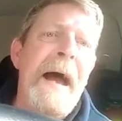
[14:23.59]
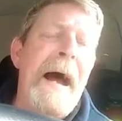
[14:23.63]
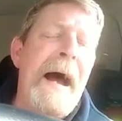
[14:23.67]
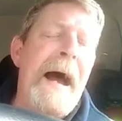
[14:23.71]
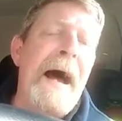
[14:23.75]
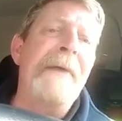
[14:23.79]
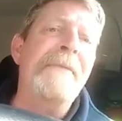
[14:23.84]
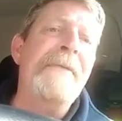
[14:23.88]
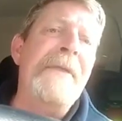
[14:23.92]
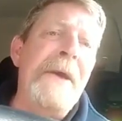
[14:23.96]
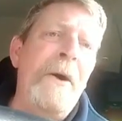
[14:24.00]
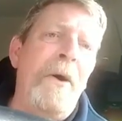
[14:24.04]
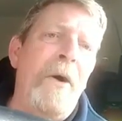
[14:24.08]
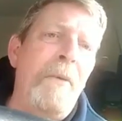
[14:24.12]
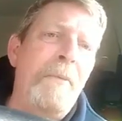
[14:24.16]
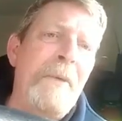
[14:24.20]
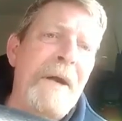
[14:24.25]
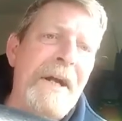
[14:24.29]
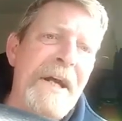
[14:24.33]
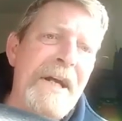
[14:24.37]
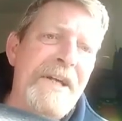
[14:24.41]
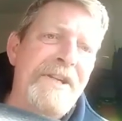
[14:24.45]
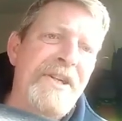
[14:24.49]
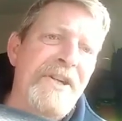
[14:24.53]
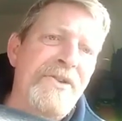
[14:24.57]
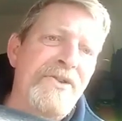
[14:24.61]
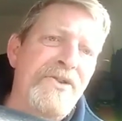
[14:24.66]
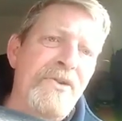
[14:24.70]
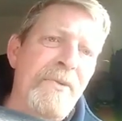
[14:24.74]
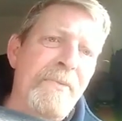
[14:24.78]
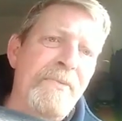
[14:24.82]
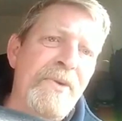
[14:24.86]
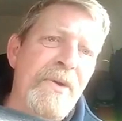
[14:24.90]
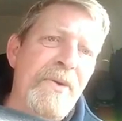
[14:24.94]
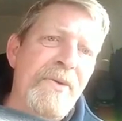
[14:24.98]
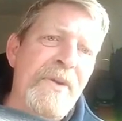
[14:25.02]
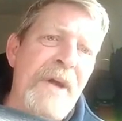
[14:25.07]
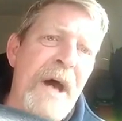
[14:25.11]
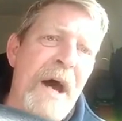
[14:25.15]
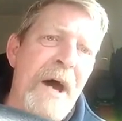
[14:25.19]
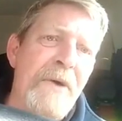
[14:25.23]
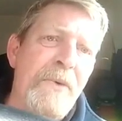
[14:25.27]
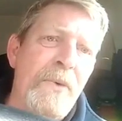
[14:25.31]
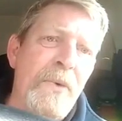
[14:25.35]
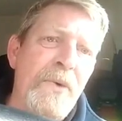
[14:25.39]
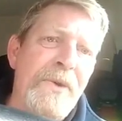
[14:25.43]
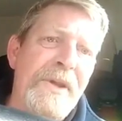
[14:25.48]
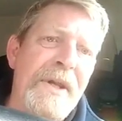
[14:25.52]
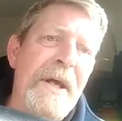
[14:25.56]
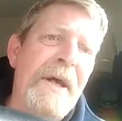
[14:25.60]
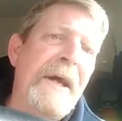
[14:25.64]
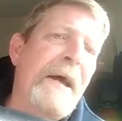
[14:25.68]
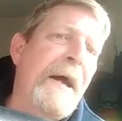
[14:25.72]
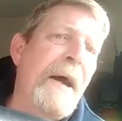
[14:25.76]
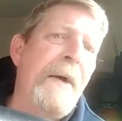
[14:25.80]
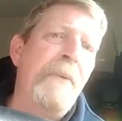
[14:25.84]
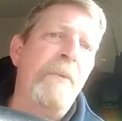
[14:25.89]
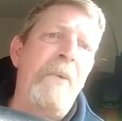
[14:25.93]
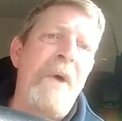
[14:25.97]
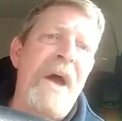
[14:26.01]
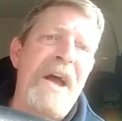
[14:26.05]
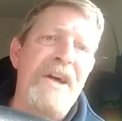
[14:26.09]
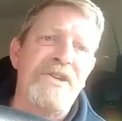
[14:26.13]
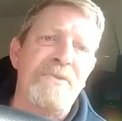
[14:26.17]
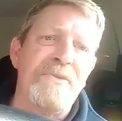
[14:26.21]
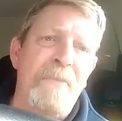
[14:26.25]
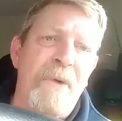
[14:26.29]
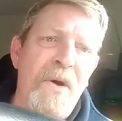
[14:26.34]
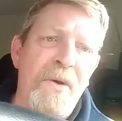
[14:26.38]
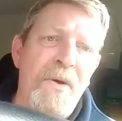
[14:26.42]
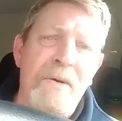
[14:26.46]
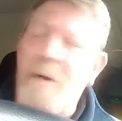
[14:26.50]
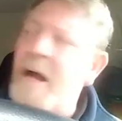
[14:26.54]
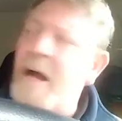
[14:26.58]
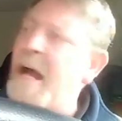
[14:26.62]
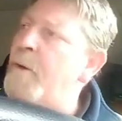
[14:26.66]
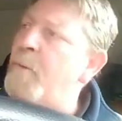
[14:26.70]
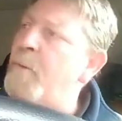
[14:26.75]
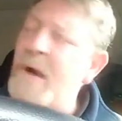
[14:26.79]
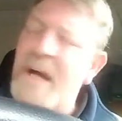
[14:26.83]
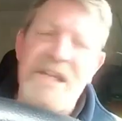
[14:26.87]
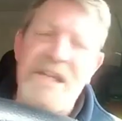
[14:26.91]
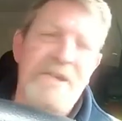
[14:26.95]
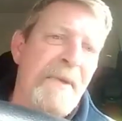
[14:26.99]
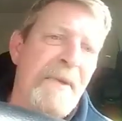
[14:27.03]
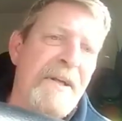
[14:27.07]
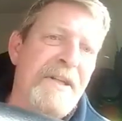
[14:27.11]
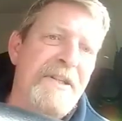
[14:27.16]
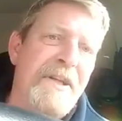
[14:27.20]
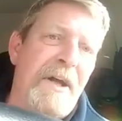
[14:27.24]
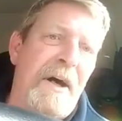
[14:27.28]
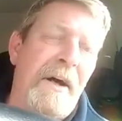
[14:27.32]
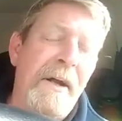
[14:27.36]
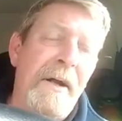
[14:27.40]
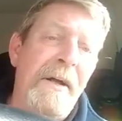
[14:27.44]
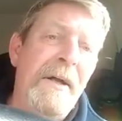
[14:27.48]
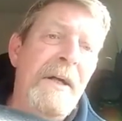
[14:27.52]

In the operations room down that road in Westminster.